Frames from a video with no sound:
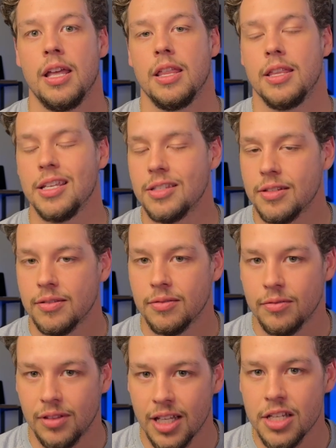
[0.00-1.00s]
this
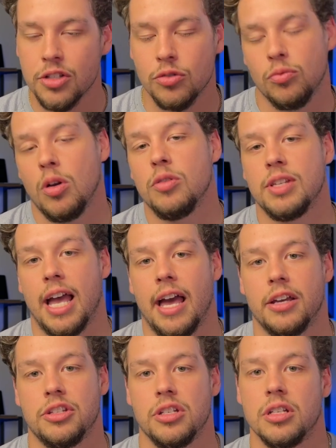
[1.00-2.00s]
list rows
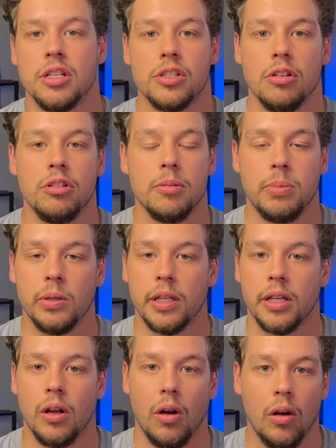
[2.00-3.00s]
action is going to pull
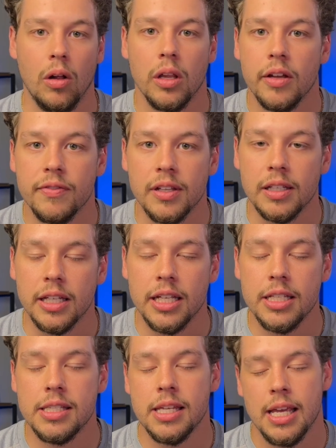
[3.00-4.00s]
in all of the
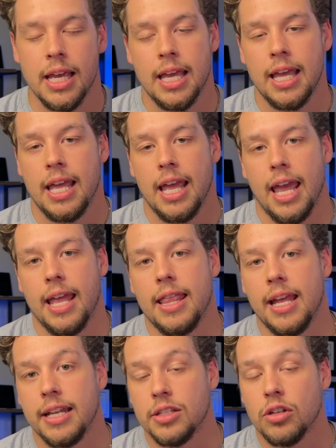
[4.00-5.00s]
leads, and
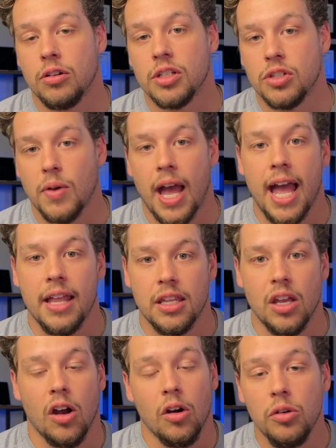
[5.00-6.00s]
then it's going to add
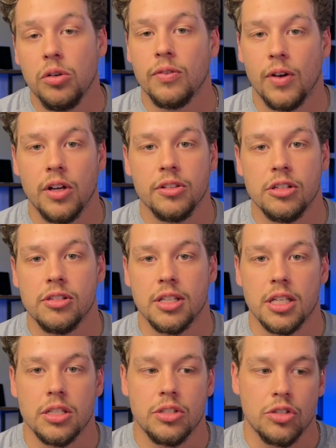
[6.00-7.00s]
the owner of all of those
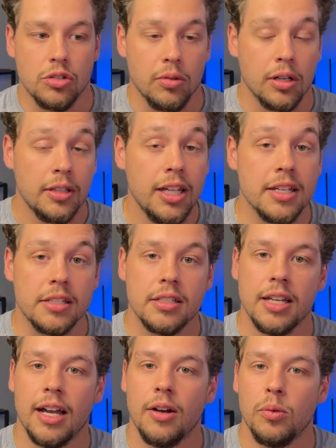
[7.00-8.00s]
leads to our list.
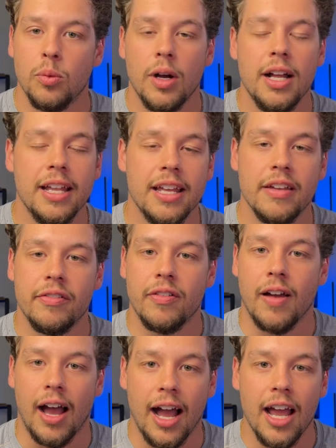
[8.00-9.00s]
Now, what if
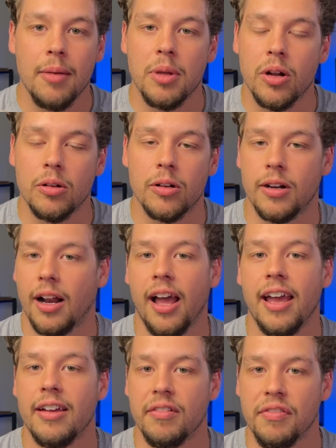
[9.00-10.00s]
I am an owner and I
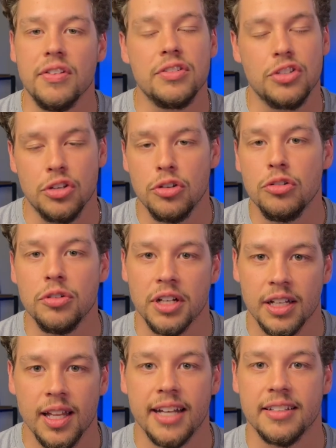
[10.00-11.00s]
have two
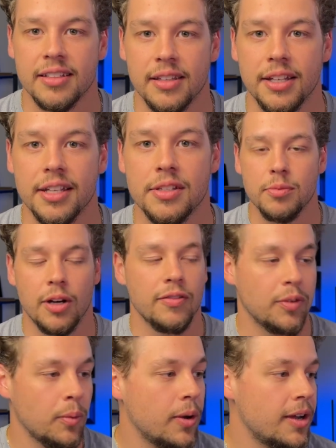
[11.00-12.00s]
neglected leads? Well,
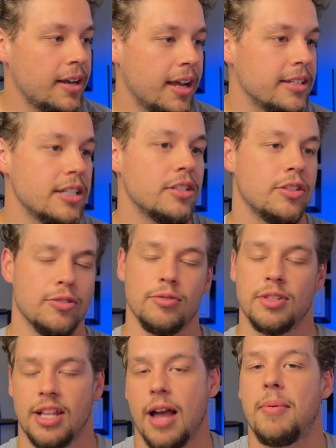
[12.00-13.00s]
for one, I need to
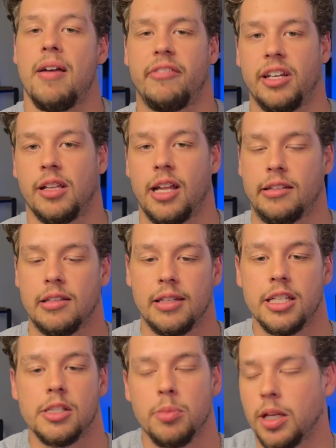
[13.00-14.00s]
stop having neglected
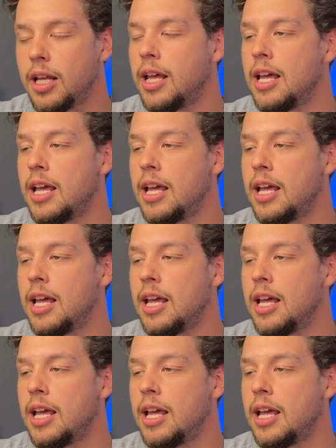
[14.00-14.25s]
leads, but